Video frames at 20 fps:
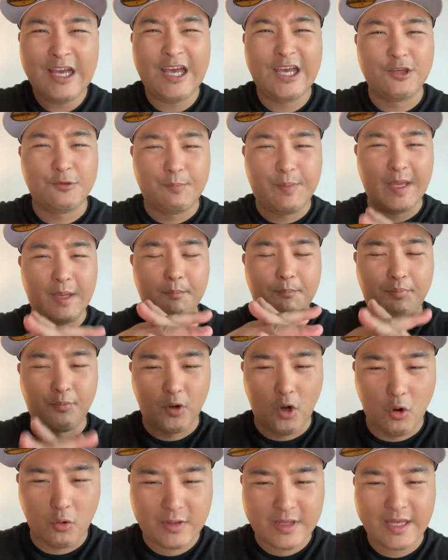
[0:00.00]
is being
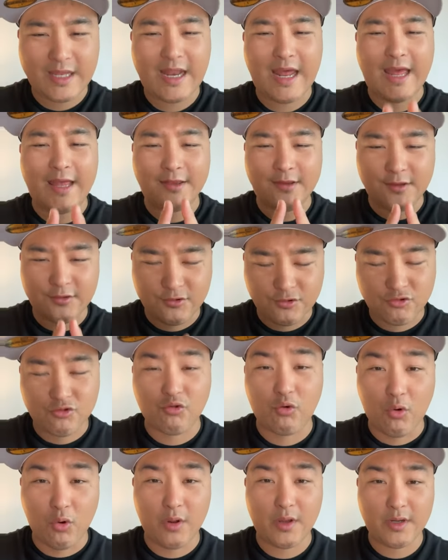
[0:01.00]
broken and
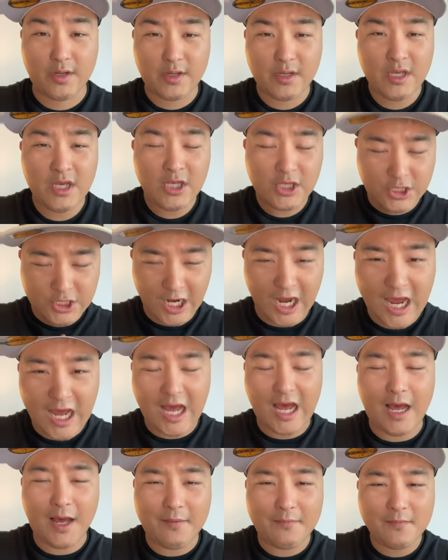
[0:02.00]
destroyed.
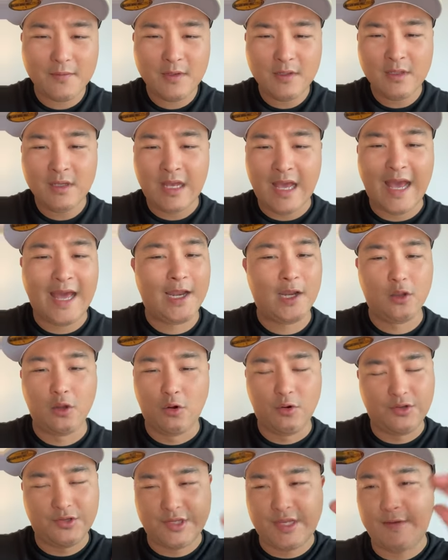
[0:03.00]
Ta, And the
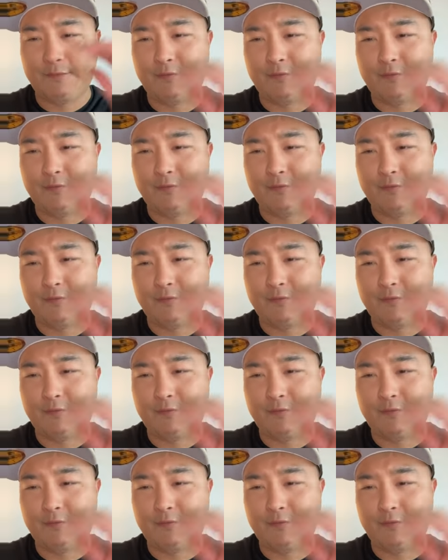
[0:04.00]
Lord is